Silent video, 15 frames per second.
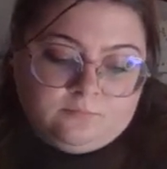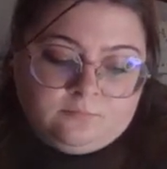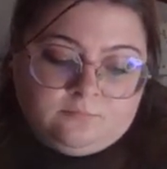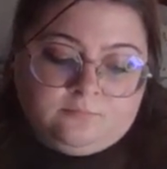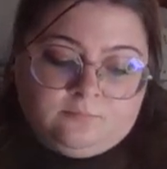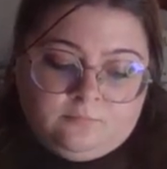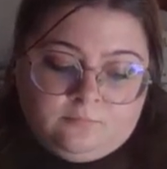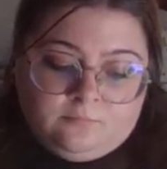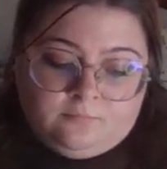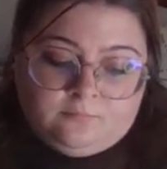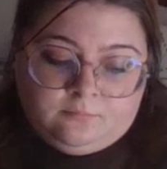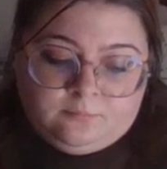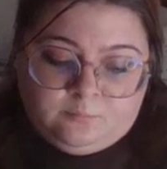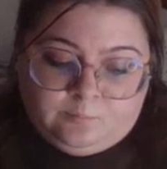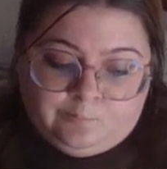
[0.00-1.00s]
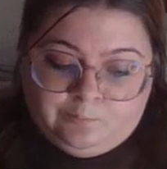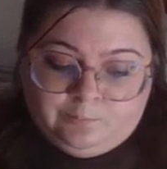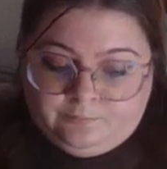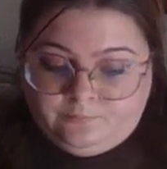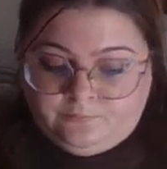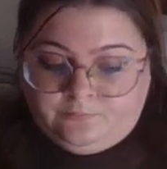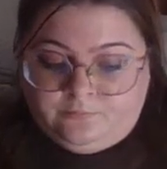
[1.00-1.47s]

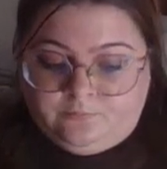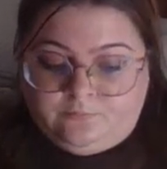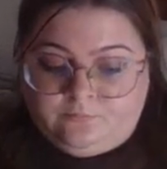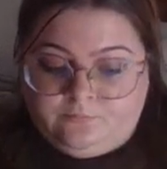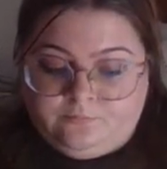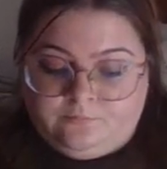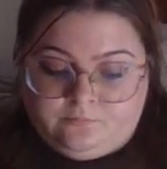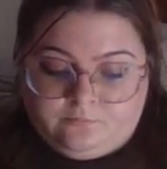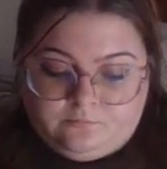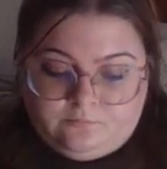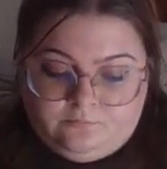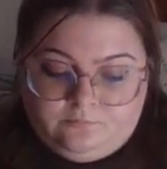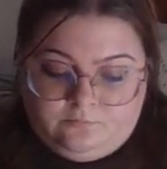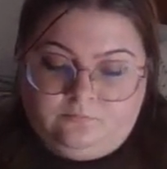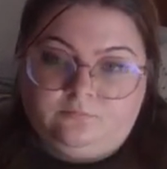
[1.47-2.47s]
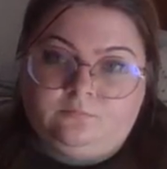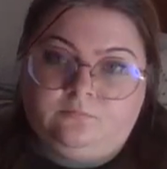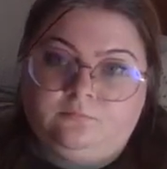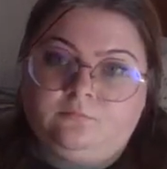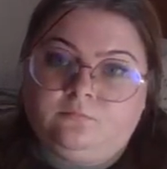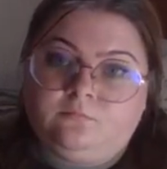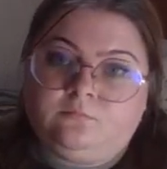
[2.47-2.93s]

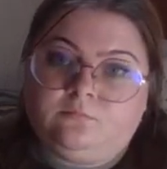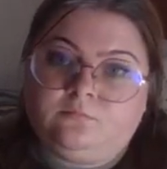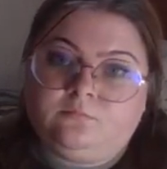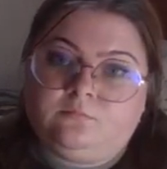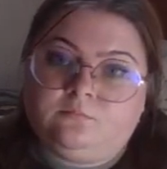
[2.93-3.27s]
(silent)